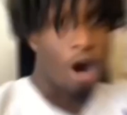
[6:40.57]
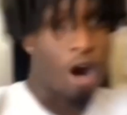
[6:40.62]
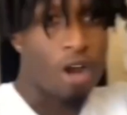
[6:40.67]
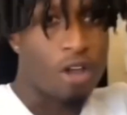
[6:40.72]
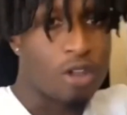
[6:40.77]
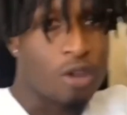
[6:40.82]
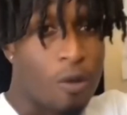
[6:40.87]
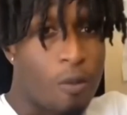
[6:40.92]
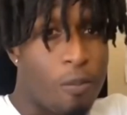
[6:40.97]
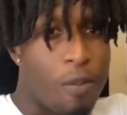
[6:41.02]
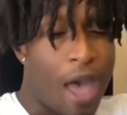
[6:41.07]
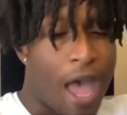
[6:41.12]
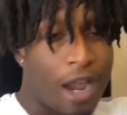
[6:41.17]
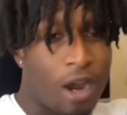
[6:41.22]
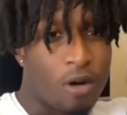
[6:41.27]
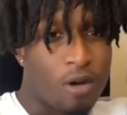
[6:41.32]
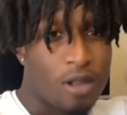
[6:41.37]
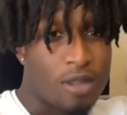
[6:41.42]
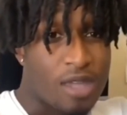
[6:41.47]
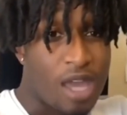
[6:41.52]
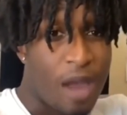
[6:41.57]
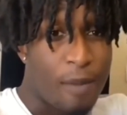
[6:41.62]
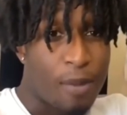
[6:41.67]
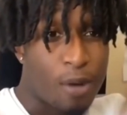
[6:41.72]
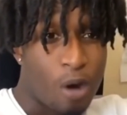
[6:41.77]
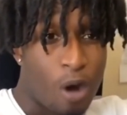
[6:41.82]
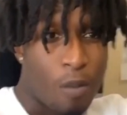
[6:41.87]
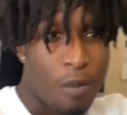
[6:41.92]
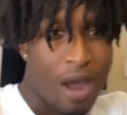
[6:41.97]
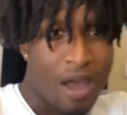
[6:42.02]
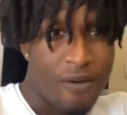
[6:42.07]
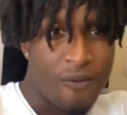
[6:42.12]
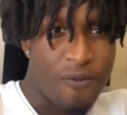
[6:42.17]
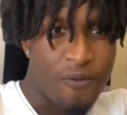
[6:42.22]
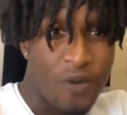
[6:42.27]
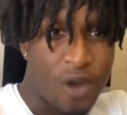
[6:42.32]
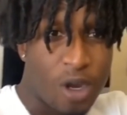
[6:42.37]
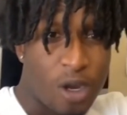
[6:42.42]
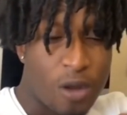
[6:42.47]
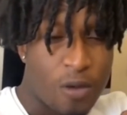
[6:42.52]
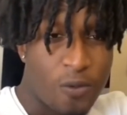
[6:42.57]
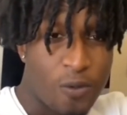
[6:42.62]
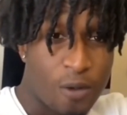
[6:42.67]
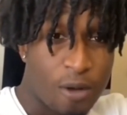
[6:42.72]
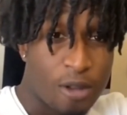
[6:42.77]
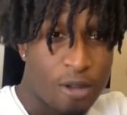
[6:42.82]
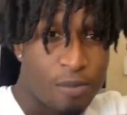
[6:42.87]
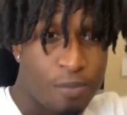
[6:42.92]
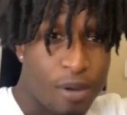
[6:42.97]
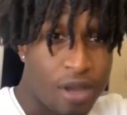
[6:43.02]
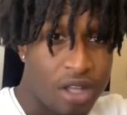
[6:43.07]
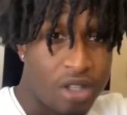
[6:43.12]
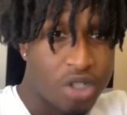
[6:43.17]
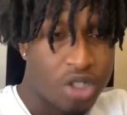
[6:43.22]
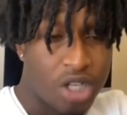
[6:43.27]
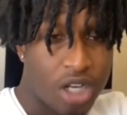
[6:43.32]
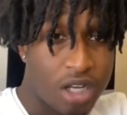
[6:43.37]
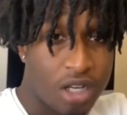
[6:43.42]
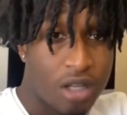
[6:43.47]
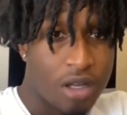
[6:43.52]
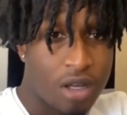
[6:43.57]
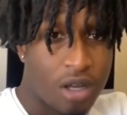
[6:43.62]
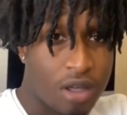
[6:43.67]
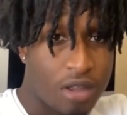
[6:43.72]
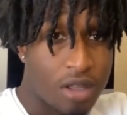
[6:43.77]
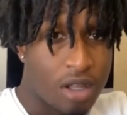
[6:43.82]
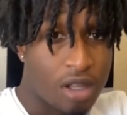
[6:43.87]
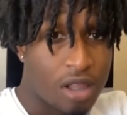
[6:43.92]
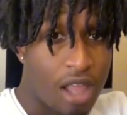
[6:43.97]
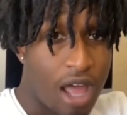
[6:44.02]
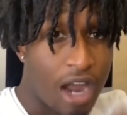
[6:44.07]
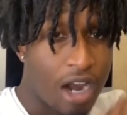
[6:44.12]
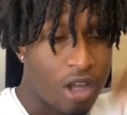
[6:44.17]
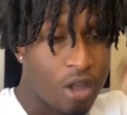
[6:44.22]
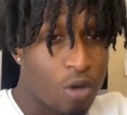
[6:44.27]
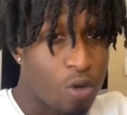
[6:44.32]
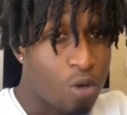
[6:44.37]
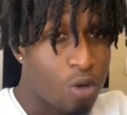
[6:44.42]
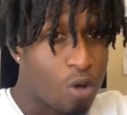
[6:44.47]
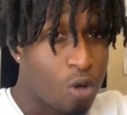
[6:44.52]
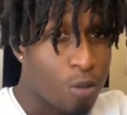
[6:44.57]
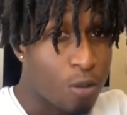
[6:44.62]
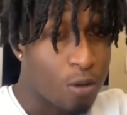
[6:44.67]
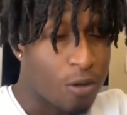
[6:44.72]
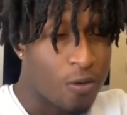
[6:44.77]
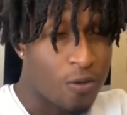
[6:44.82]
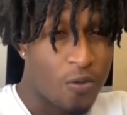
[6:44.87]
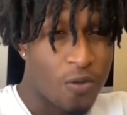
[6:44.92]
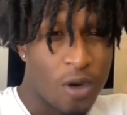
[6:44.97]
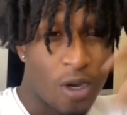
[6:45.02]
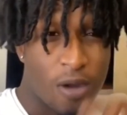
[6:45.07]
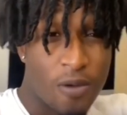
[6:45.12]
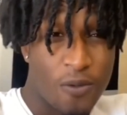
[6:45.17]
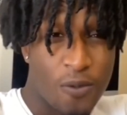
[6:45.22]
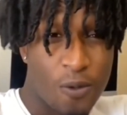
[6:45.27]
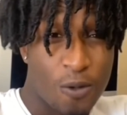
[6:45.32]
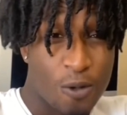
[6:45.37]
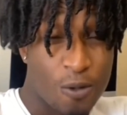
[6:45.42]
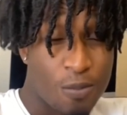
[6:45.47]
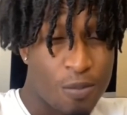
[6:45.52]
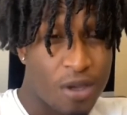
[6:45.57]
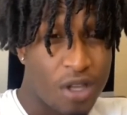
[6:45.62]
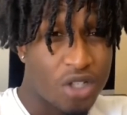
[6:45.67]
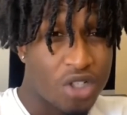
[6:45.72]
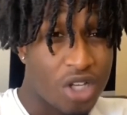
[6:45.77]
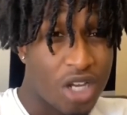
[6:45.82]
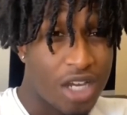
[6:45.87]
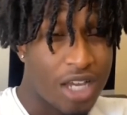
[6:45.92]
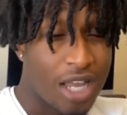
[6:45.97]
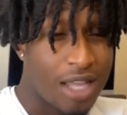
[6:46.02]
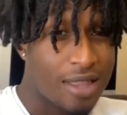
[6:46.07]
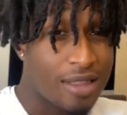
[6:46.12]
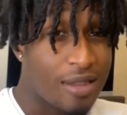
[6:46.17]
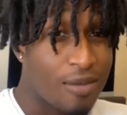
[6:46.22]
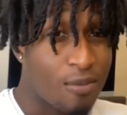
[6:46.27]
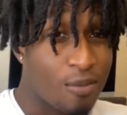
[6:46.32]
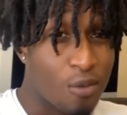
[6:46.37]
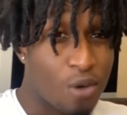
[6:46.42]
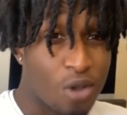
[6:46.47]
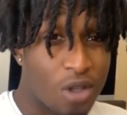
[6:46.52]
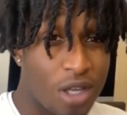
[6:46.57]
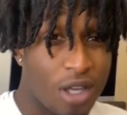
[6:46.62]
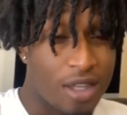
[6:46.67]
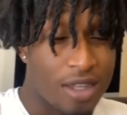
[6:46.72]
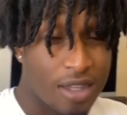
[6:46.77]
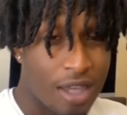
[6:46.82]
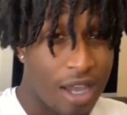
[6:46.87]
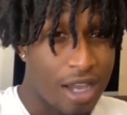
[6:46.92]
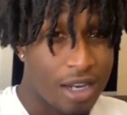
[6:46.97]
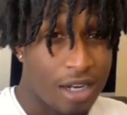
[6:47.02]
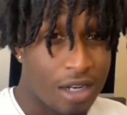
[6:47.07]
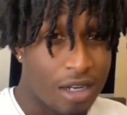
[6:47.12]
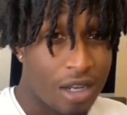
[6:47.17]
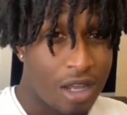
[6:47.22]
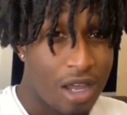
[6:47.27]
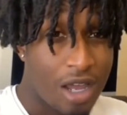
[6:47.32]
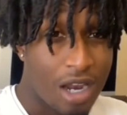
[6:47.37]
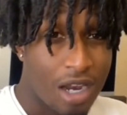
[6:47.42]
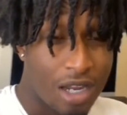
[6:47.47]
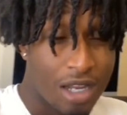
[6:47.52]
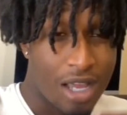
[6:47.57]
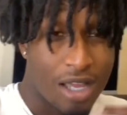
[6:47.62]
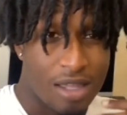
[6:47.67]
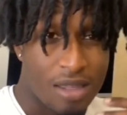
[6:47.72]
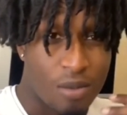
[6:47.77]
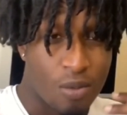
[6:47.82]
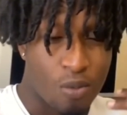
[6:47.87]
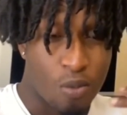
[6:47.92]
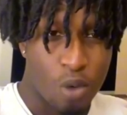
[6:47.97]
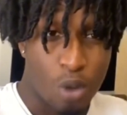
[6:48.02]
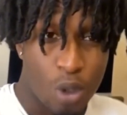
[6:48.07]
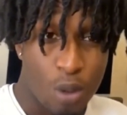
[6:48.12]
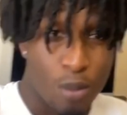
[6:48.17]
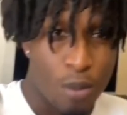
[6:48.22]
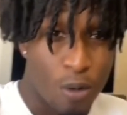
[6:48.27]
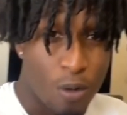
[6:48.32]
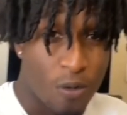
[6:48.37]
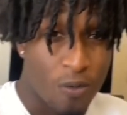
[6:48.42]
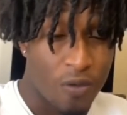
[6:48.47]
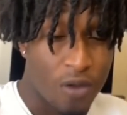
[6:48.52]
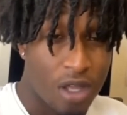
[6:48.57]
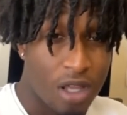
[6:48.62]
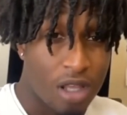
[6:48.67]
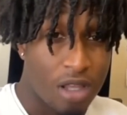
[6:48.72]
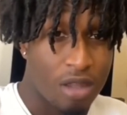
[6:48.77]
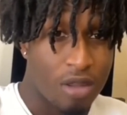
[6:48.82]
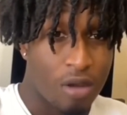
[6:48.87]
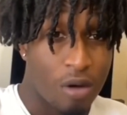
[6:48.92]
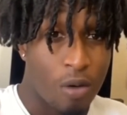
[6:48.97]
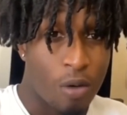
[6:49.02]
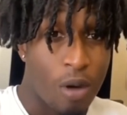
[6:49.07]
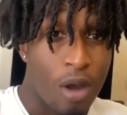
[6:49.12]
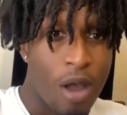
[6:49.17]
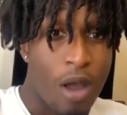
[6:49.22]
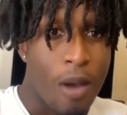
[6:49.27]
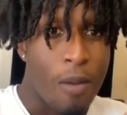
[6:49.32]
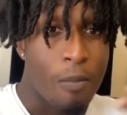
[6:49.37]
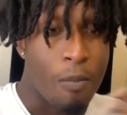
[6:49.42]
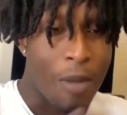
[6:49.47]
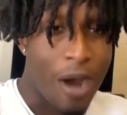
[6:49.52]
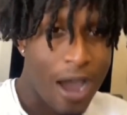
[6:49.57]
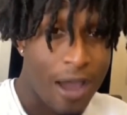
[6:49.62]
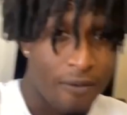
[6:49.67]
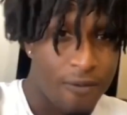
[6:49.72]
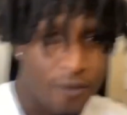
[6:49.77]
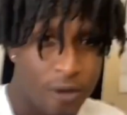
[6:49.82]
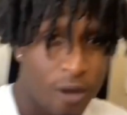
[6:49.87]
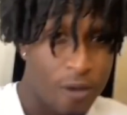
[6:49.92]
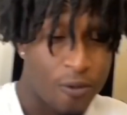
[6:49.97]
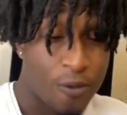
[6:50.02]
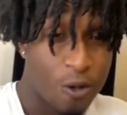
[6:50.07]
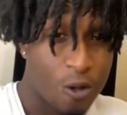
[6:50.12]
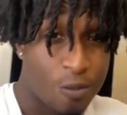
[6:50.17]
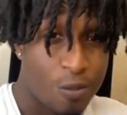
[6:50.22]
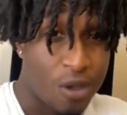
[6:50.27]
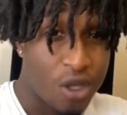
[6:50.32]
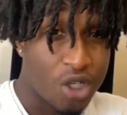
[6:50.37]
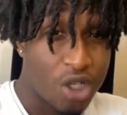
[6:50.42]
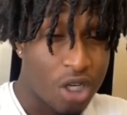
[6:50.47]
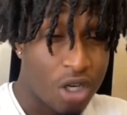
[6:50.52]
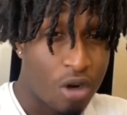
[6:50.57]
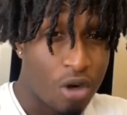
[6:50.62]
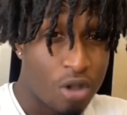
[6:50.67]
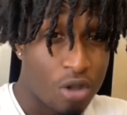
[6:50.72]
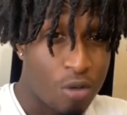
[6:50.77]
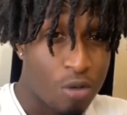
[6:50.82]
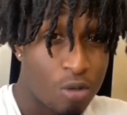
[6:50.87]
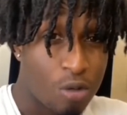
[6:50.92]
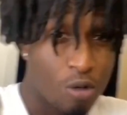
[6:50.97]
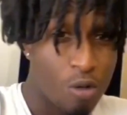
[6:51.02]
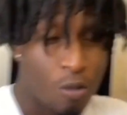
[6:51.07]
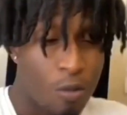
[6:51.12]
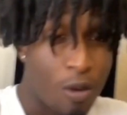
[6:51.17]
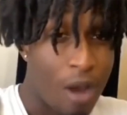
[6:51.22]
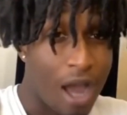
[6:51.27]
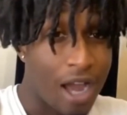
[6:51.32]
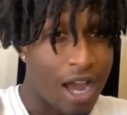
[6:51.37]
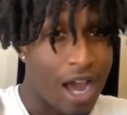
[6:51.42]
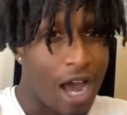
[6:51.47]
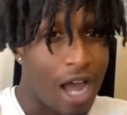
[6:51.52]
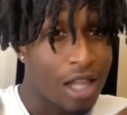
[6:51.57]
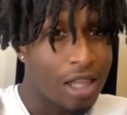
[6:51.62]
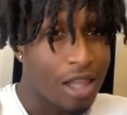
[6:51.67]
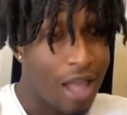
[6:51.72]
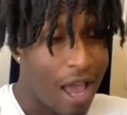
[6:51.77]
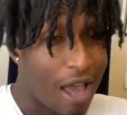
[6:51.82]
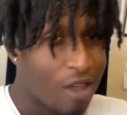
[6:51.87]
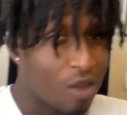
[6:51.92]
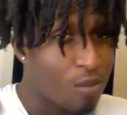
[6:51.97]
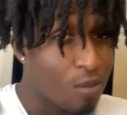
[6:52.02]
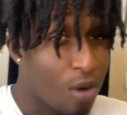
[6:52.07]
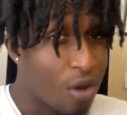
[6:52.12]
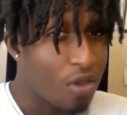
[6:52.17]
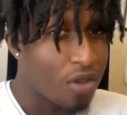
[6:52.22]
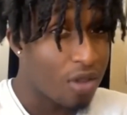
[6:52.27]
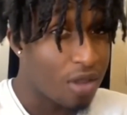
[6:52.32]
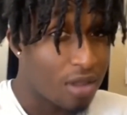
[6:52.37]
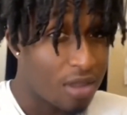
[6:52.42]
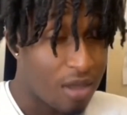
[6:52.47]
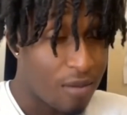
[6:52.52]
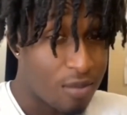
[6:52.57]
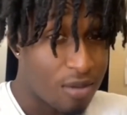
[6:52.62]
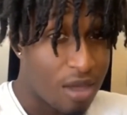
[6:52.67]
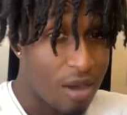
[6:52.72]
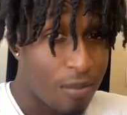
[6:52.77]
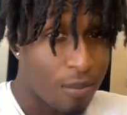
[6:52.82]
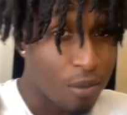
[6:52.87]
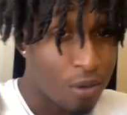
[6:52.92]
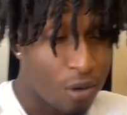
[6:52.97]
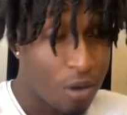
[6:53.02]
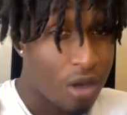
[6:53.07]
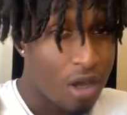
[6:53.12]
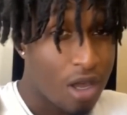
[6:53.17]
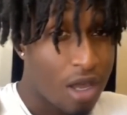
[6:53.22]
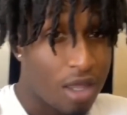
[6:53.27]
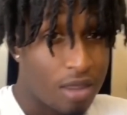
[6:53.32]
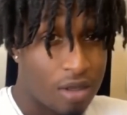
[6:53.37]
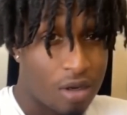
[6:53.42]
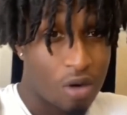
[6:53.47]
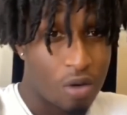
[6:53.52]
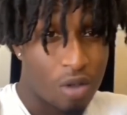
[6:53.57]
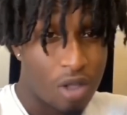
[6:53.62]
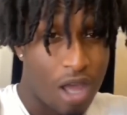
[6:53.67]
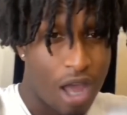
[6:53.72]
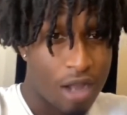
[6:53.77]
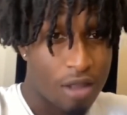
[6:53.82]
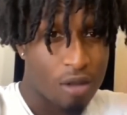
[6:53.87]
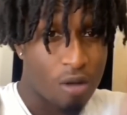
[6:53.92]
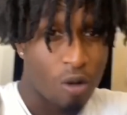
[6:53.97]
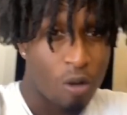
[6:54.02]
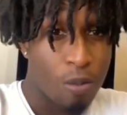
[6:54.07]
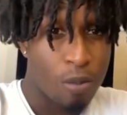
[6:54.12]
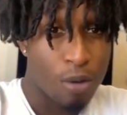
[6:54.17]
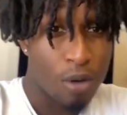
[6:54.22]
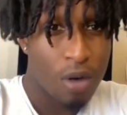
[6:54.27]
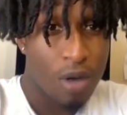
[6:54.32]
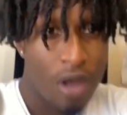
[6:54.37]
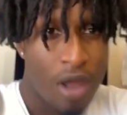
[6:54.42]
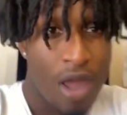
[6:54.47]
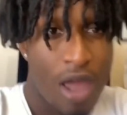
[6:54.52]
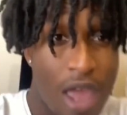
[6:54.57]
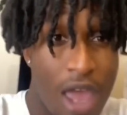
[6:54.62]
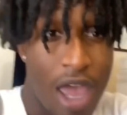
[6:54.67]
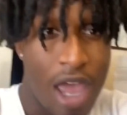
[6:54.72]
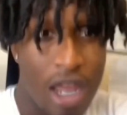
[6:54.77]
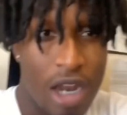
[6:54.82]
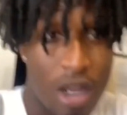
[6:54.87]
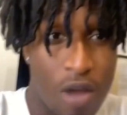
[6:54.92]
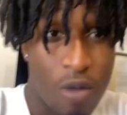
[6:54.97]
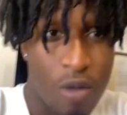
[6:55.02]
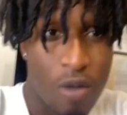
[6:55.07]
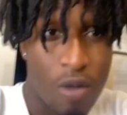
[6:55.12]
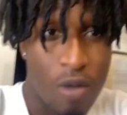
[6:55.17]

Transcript: all right so back on the topic on my very first paycheck because a lot of youtubers very first paycheck gets them really excited and it gets them really motivated so my very first paycheck on youtube i got last month it's september it's currently october and it was